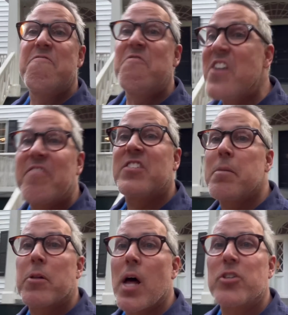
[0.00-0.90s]
50
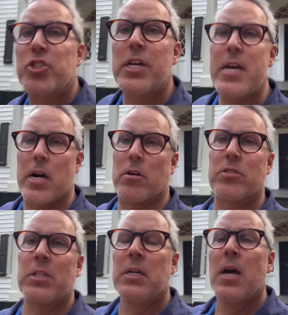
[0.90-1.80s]
plus
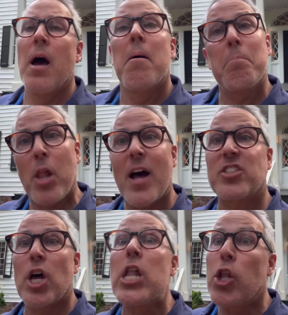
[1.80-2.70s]
years. Plus,
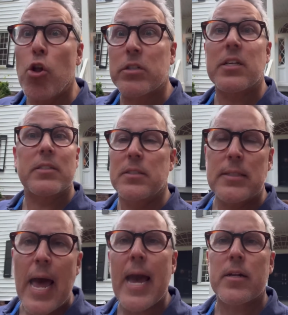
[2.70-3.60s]
it looks
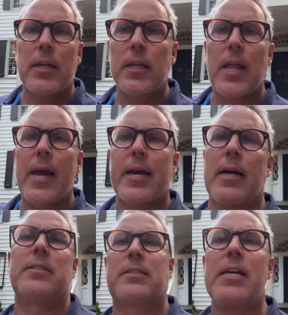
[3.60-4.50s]
exactly like a
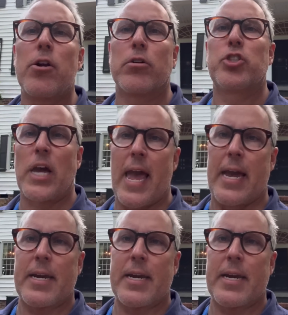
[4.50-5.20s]
cedar shake